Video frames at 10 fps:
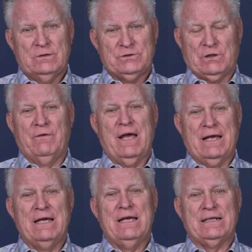so they
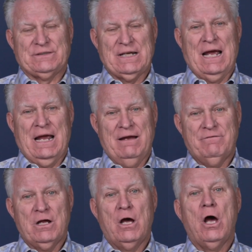can get
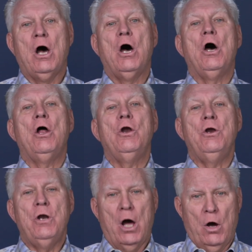saved?
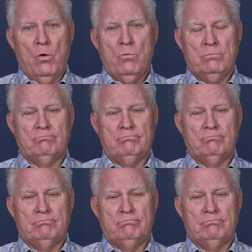No.